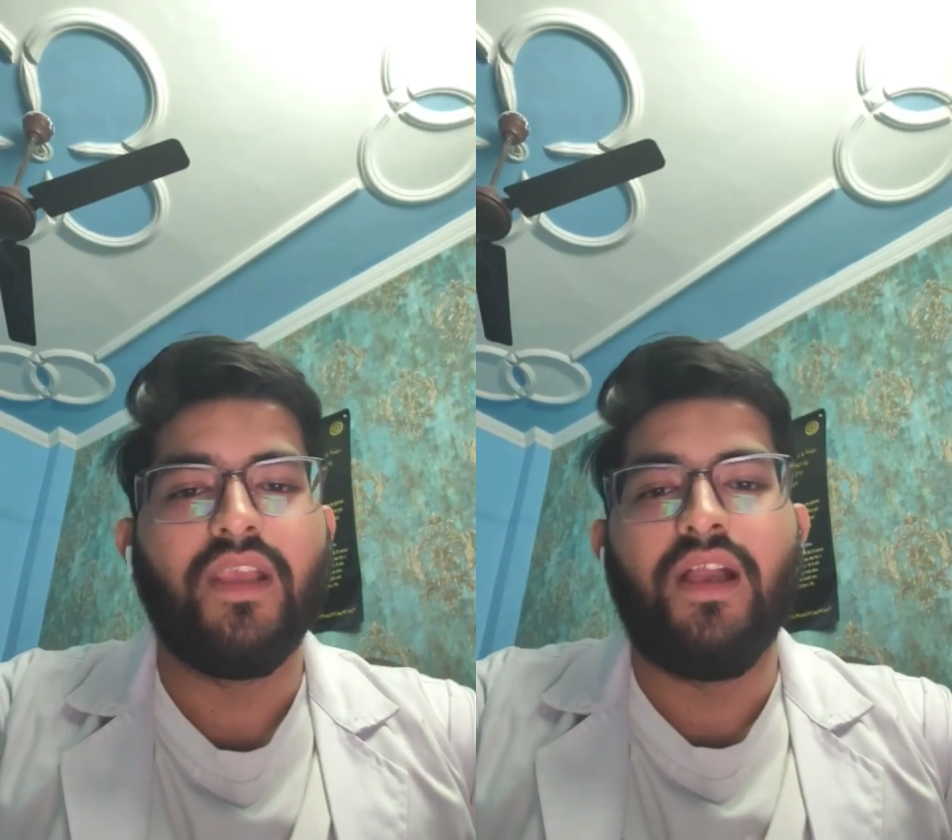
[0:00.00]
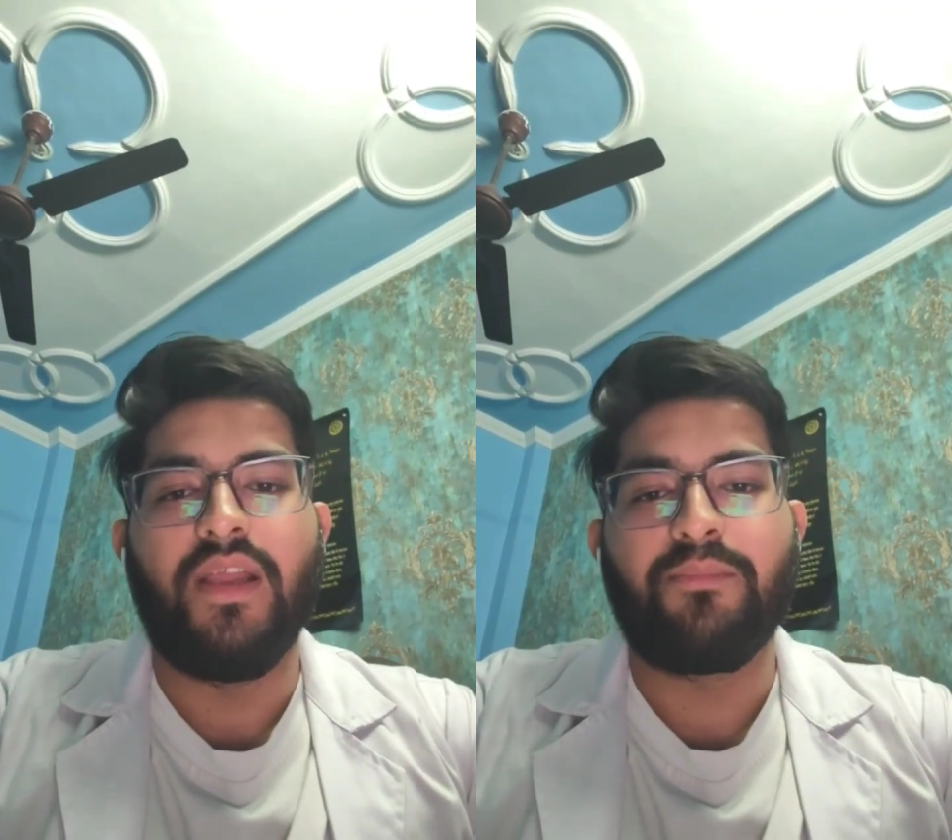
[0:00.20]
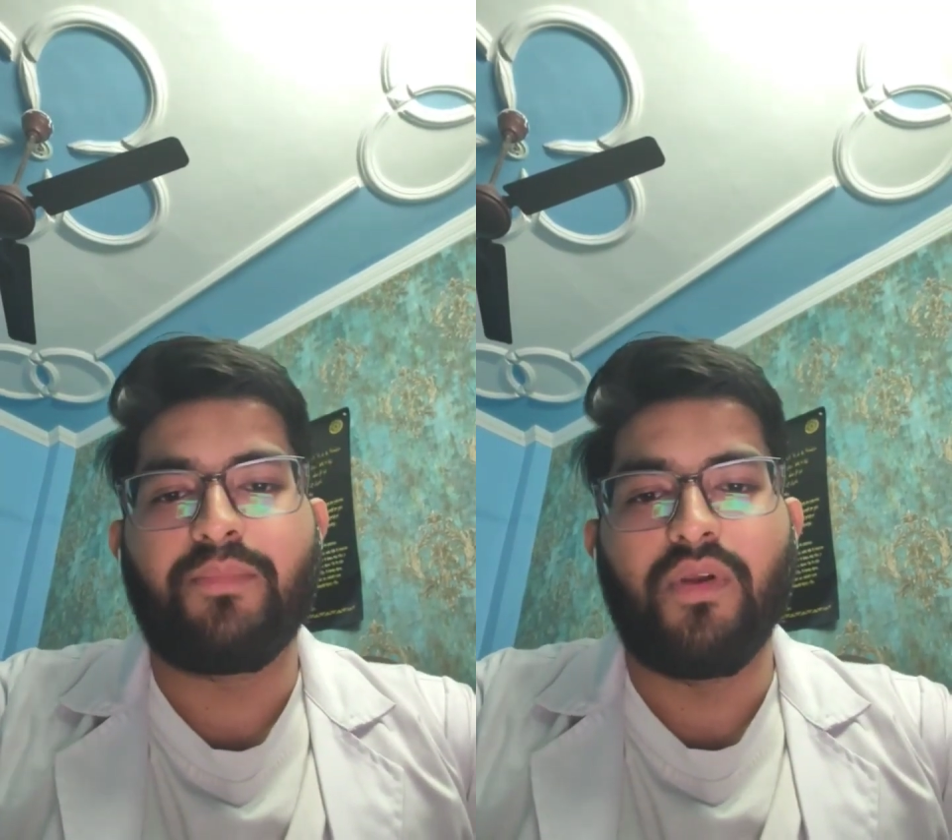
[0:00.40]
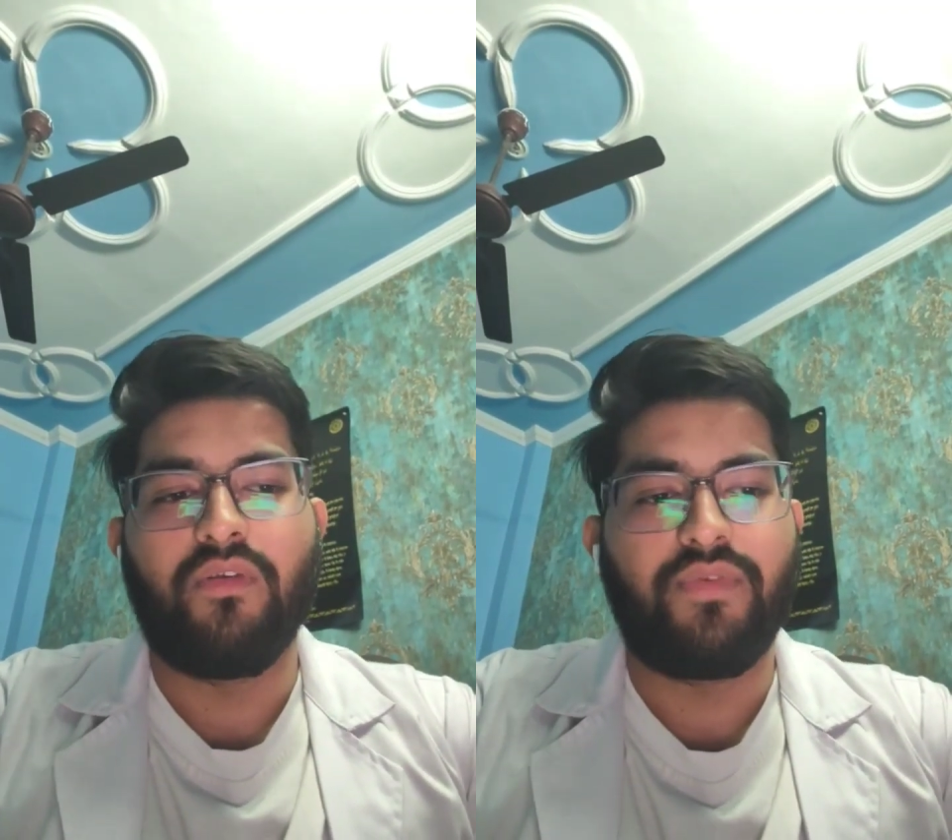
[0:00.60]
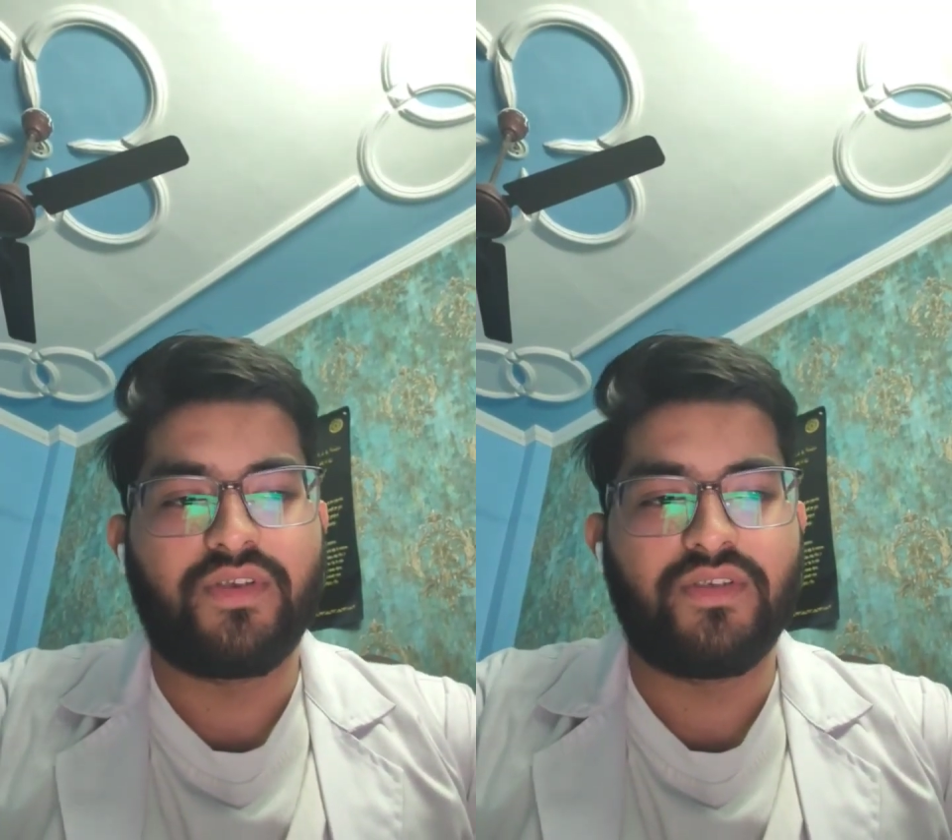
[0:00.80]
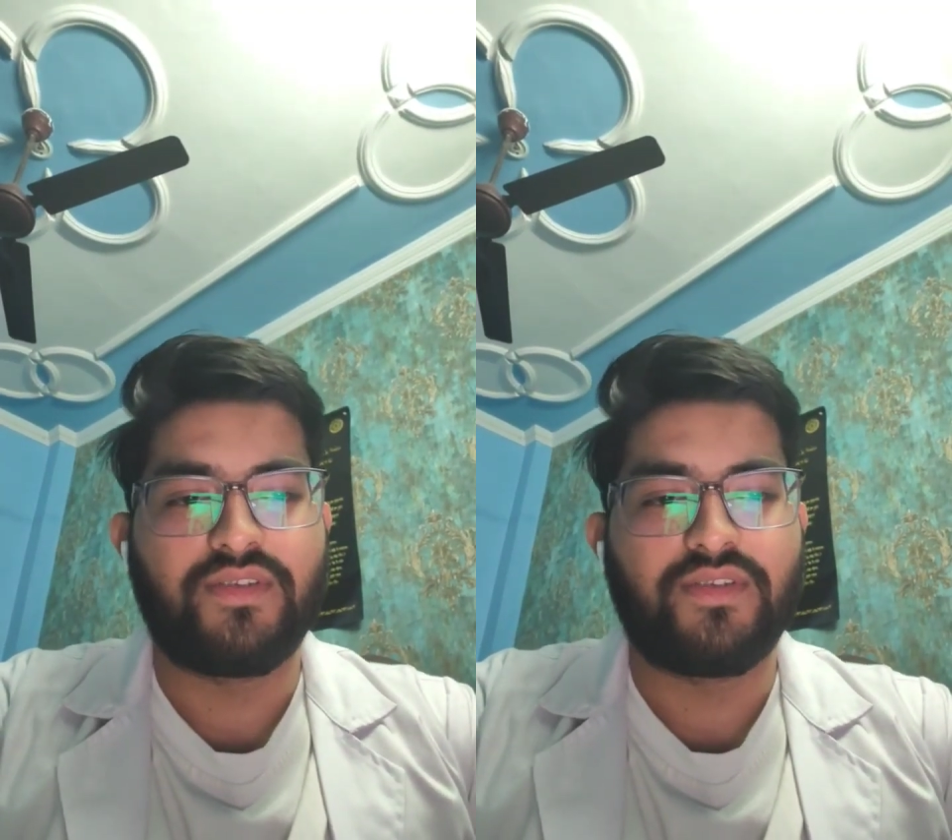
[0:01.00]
and pleural friction